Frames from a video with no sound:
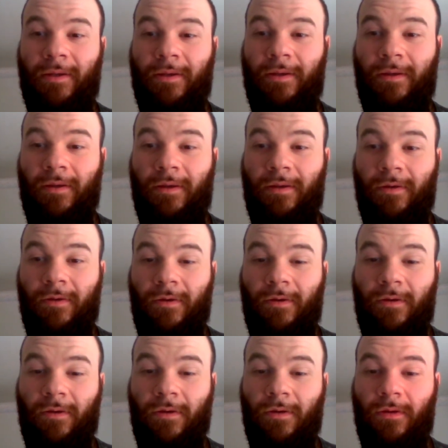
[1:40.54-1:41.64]

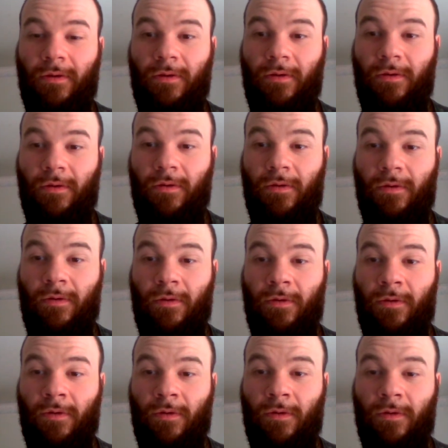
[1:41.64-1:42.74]

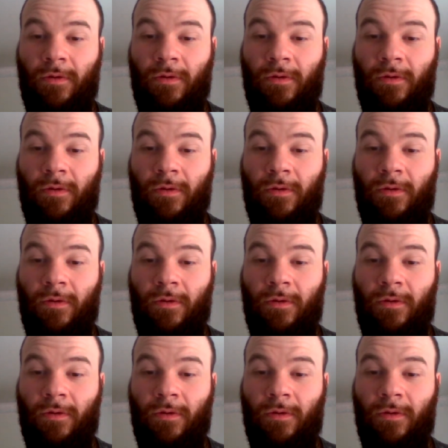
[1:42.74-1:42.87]
(silence)